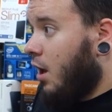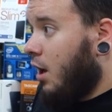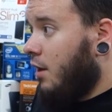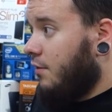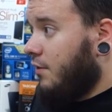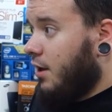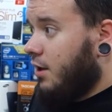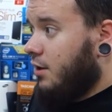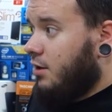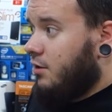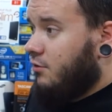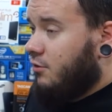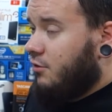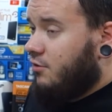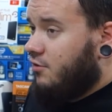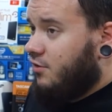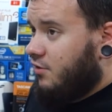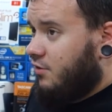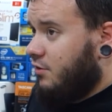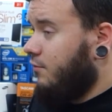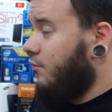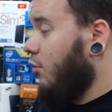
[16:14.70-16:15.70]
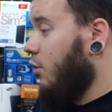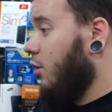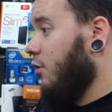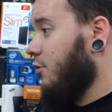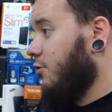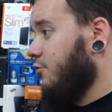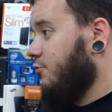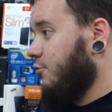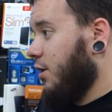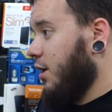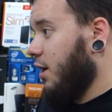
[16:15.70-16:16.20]
And then either 64 or
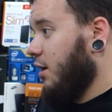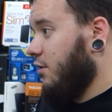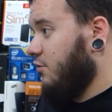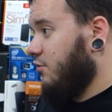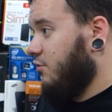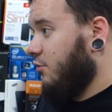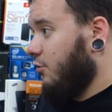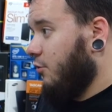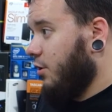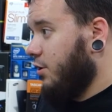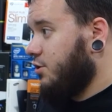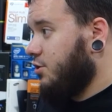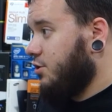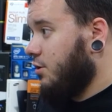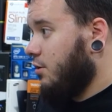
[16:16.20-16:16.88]
120 gigs of storage.